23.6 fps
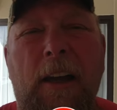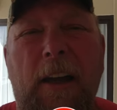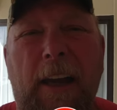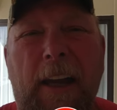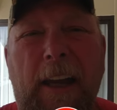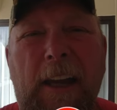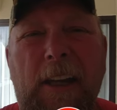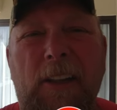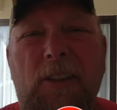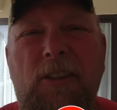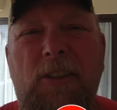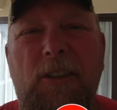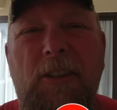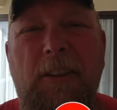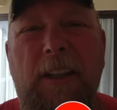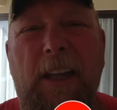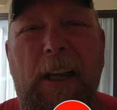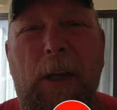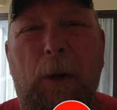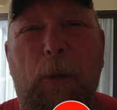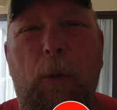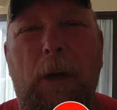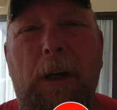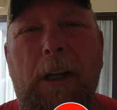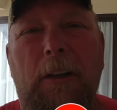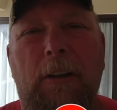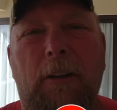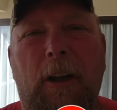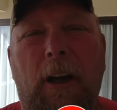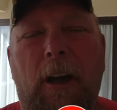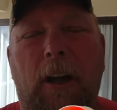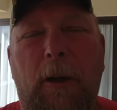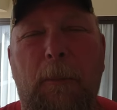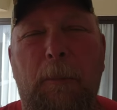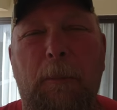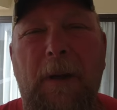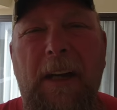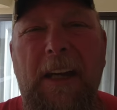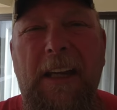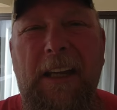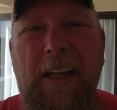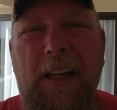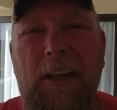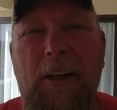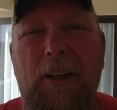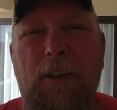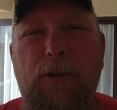Hey, today we are
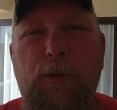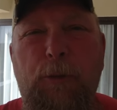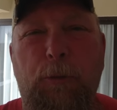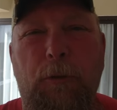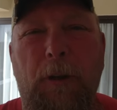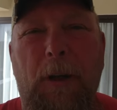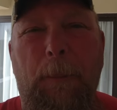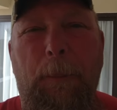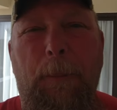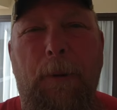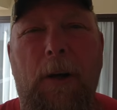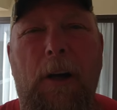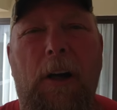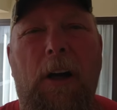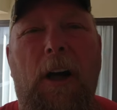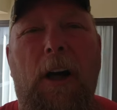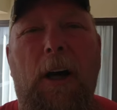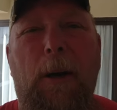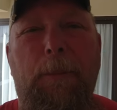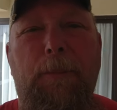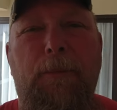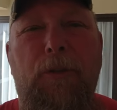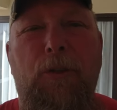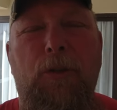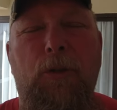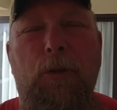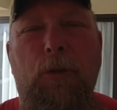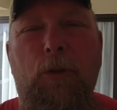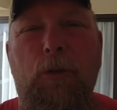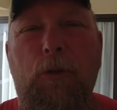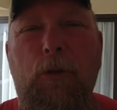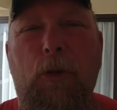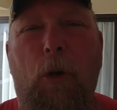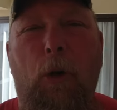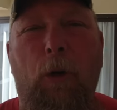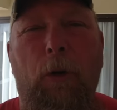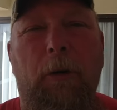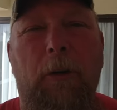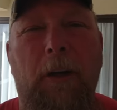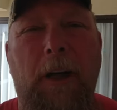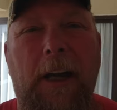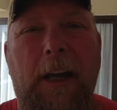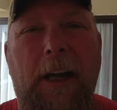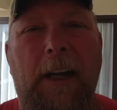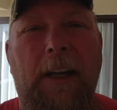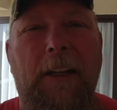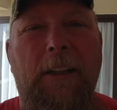making a trip up to
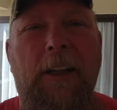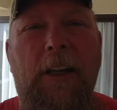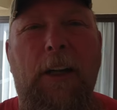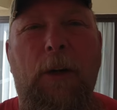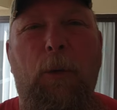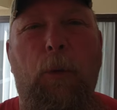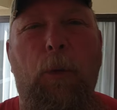Noord.